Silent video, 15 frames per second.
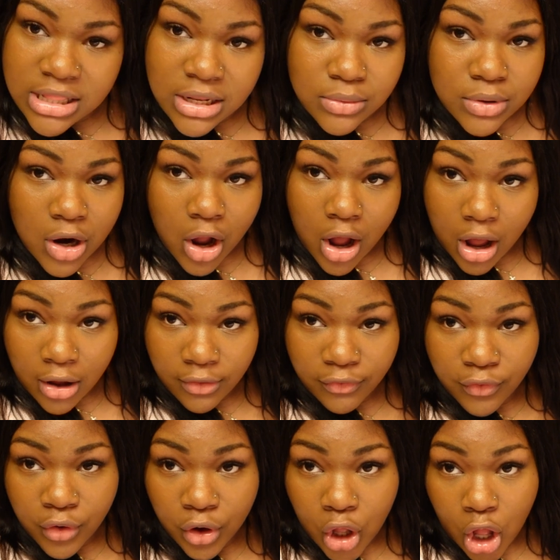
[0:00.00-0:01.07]
then we're off
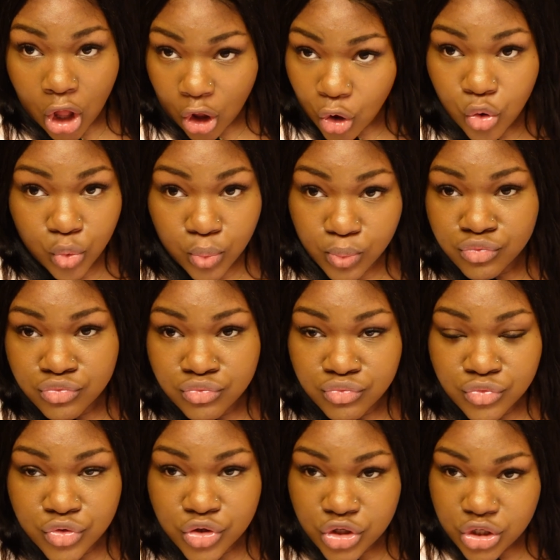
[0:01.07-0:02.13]
home.
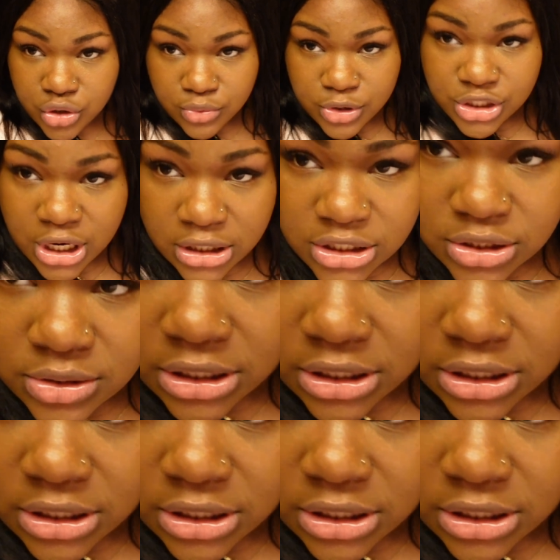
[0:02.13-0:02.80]
So we'll talk to you